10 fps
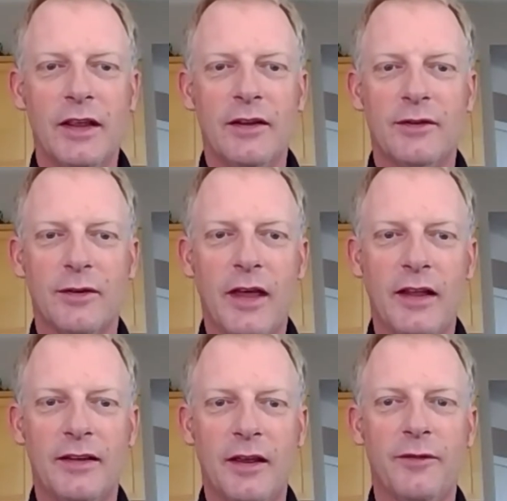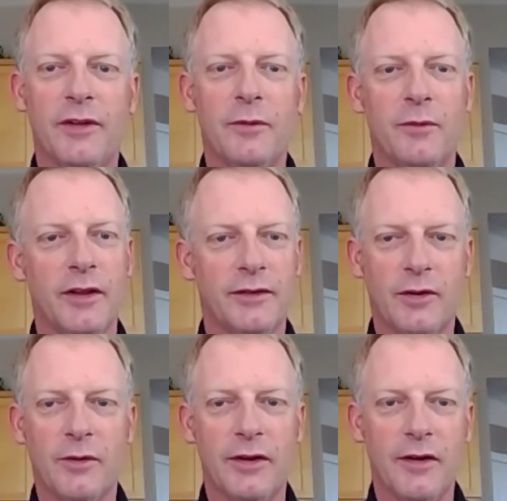So that definitely was
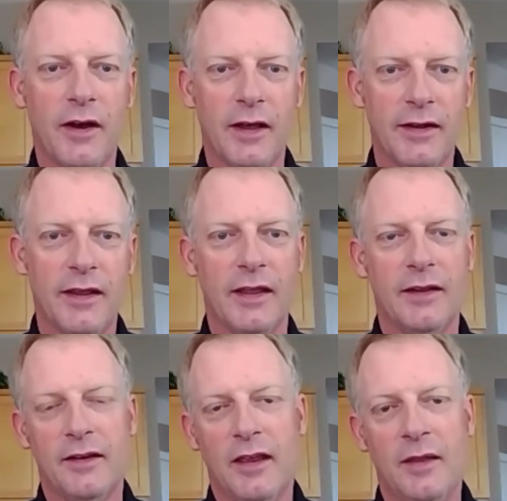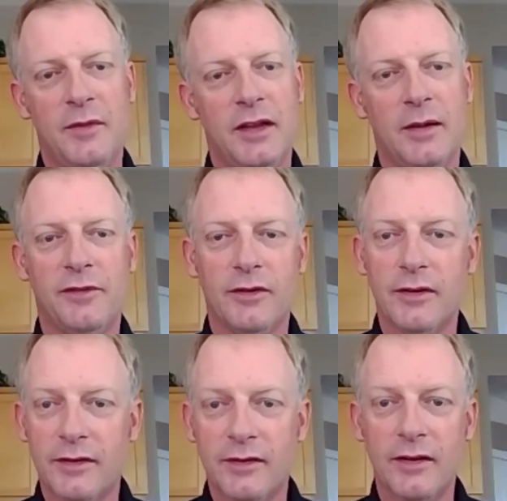going on, and I mean, I'm sure
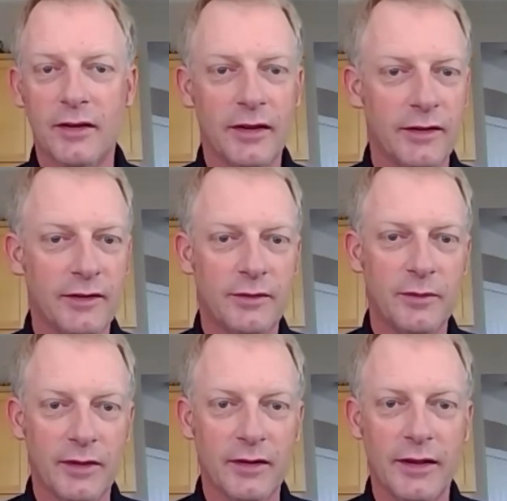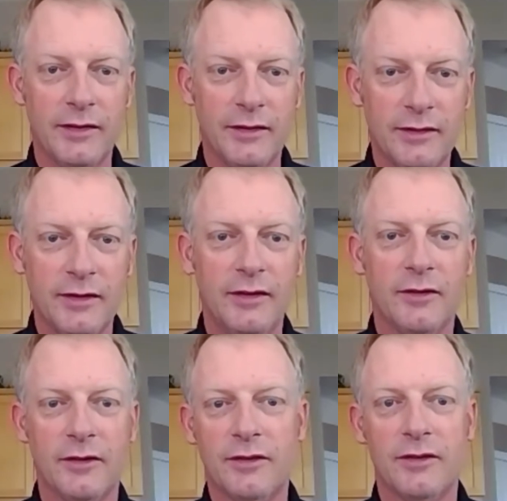it still is with the licensing
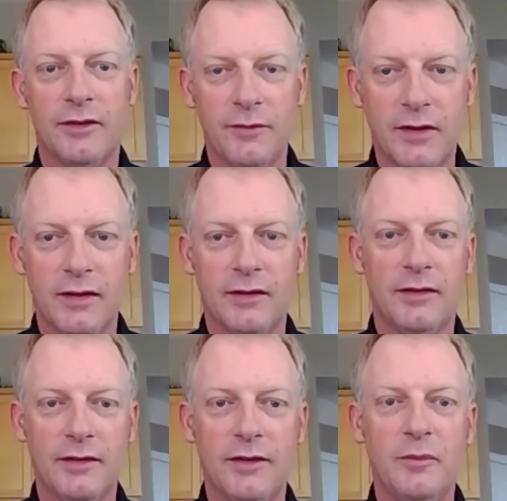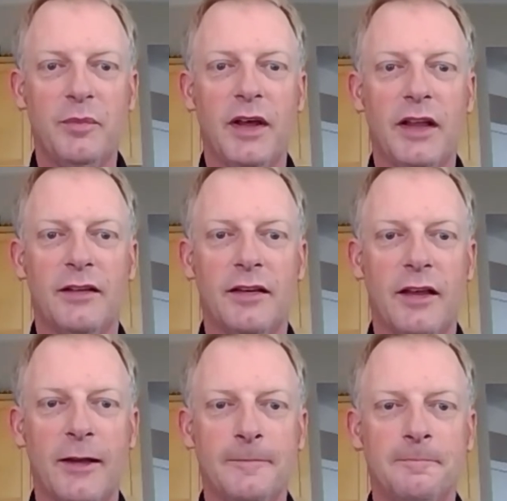or certificate system, but
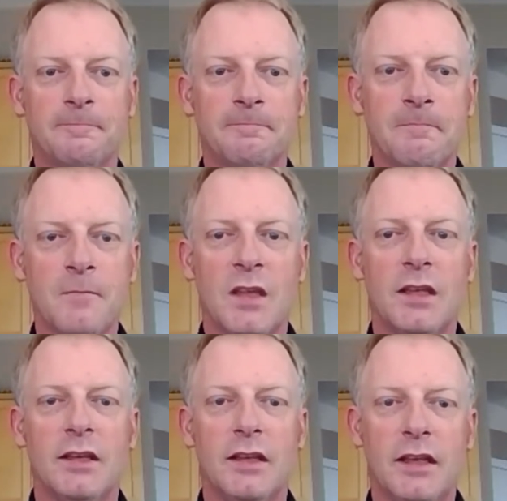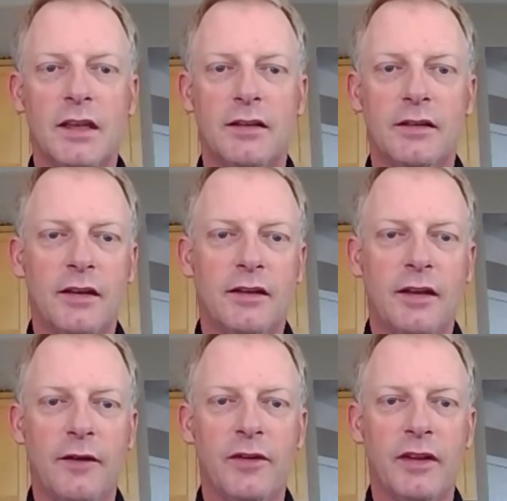it
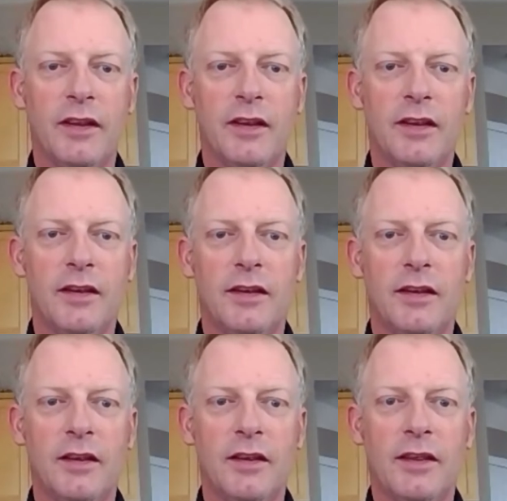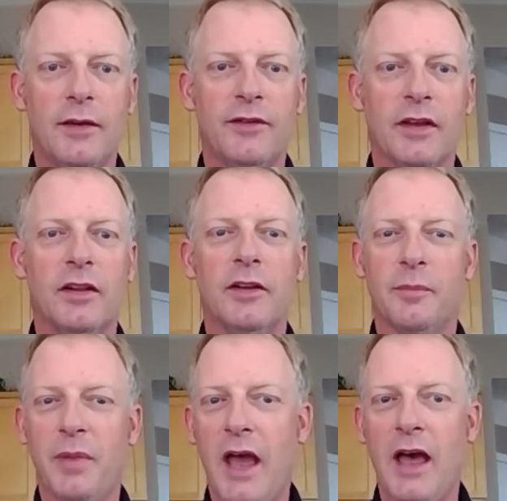definitely gives a clear
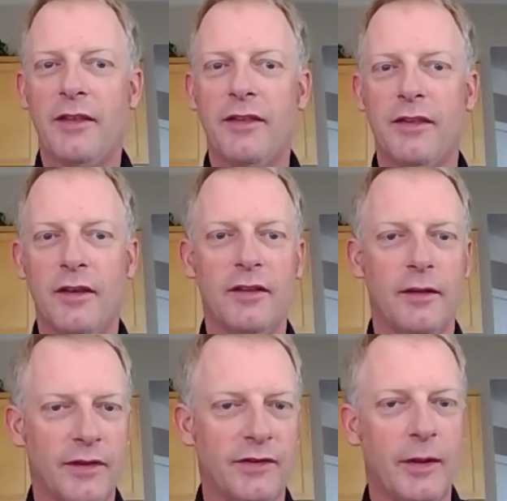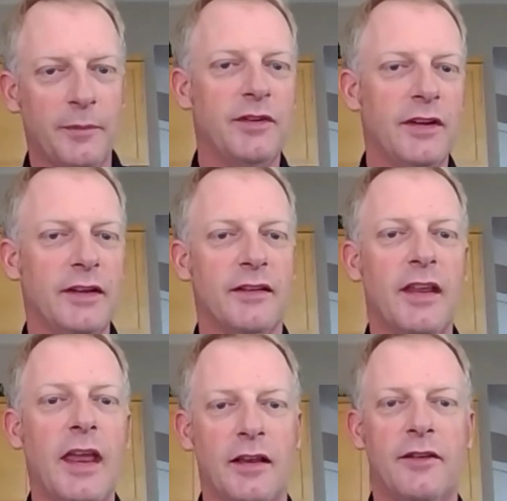path of the steps you need to
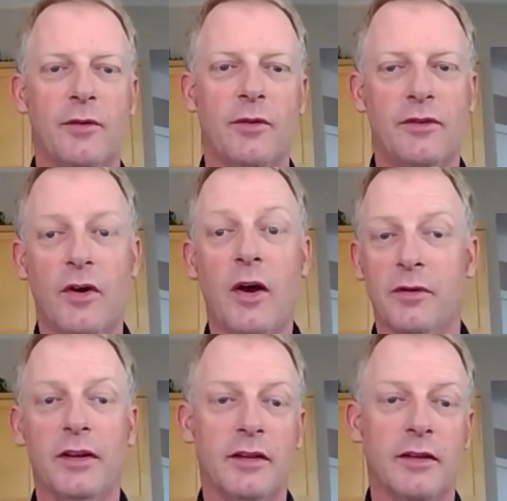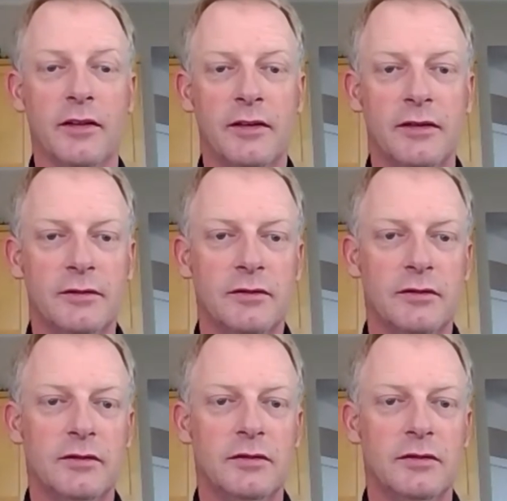take to operate legally.